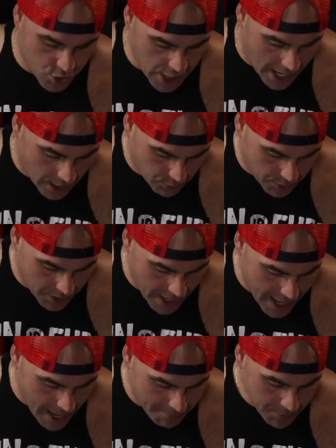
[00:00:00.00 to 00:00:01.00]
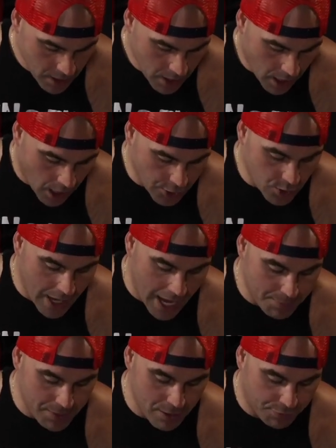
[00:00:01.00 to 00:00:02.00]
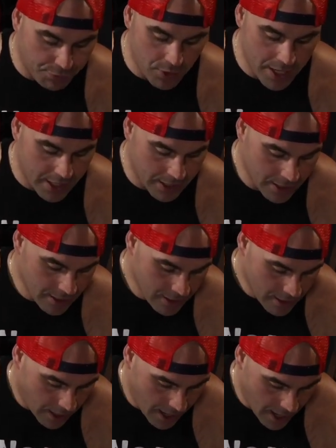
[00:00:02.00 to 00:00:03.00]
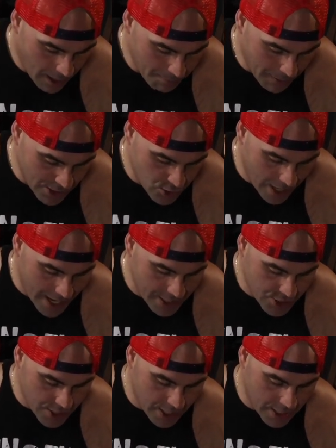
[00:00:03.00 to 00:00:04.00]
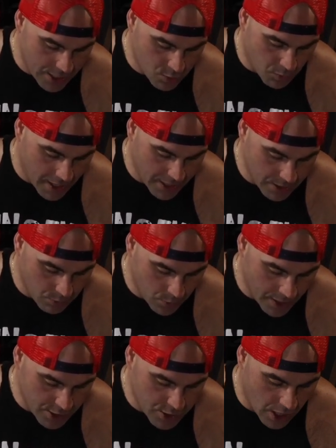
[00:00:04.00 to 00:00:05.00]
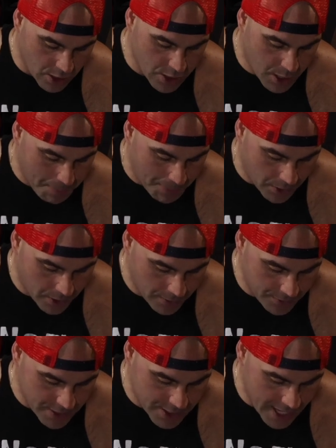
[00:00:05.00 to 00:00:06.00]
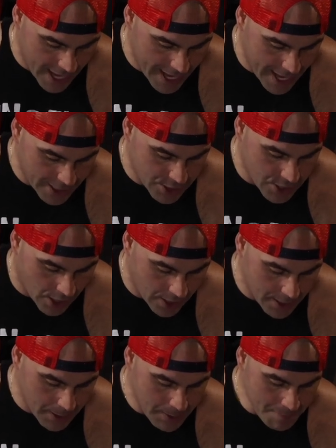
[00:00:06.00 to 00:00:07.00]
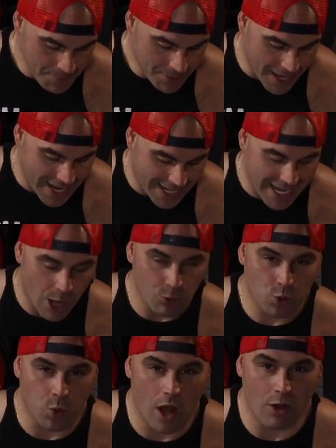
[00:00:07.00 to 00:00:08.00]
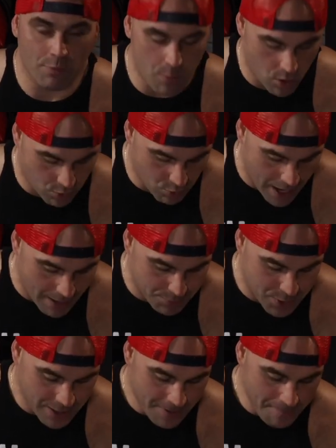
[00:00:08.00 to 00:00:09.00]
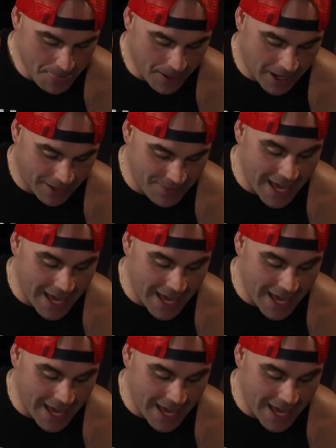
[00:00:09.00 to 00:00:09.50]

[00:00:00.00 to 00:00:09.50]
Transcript: Shout out to that. Uh, you got to be a freak. Uh, my strategy is when I when it starts to burn, the set has started. Then I count 12 more reps. Uh,